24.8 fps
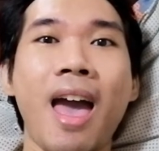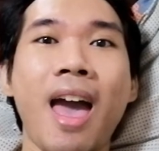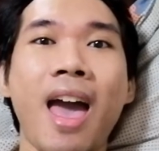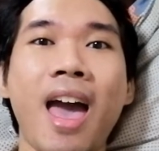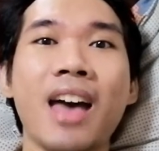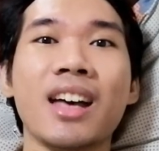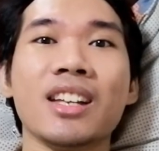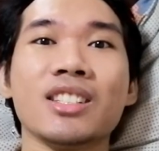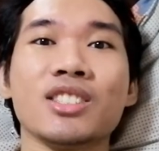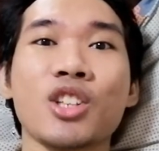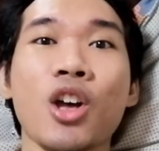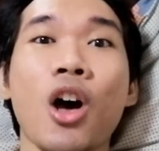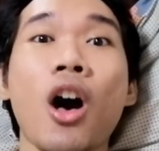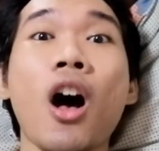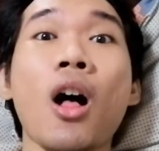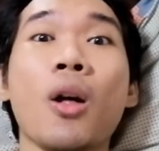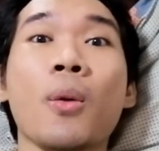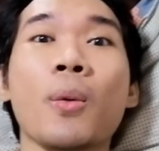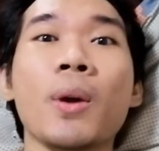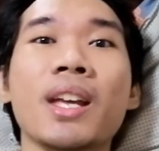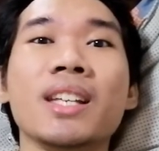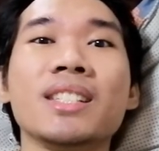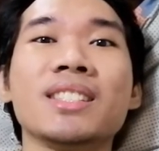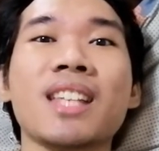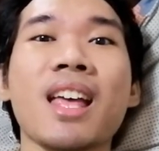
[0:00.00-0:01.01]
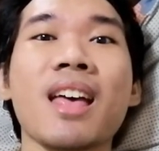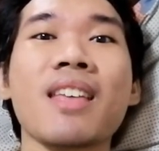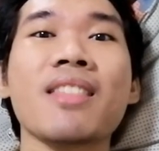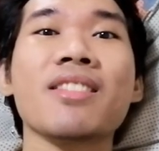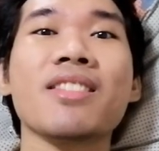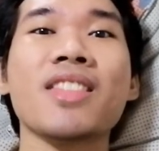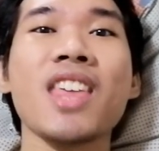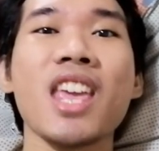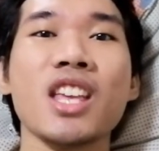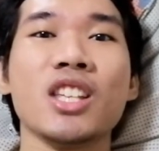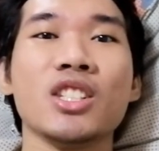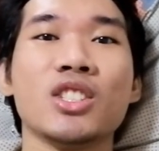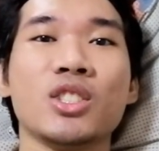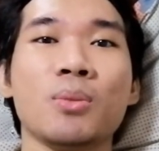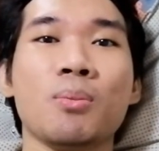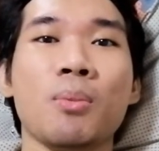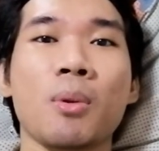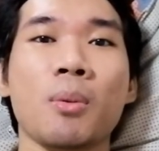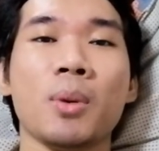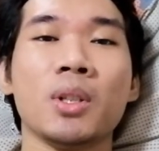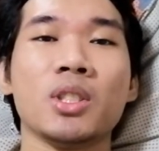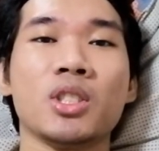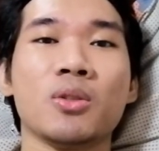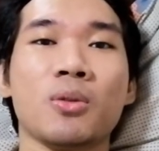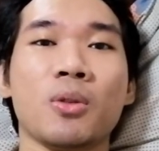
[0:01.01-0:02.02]
As always, thank you
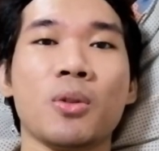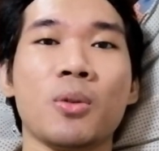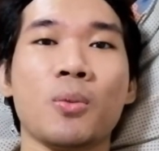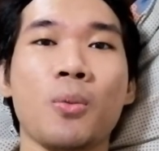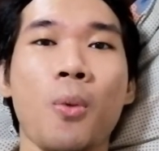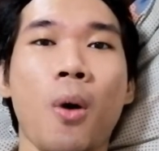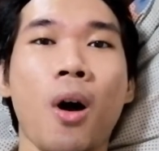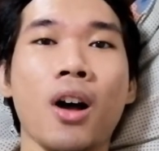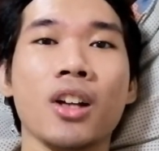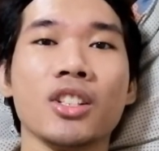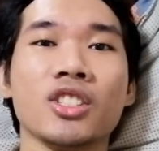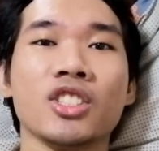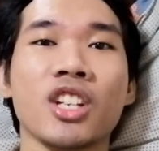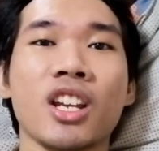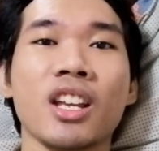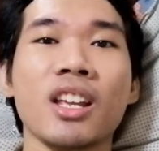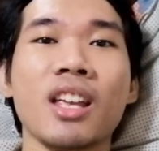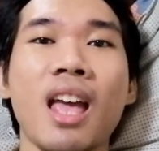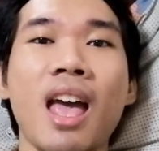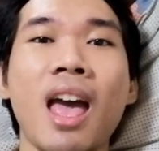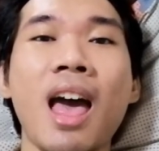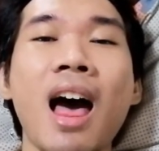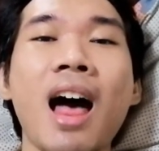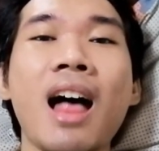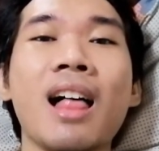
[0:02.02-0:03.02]
super much for watching.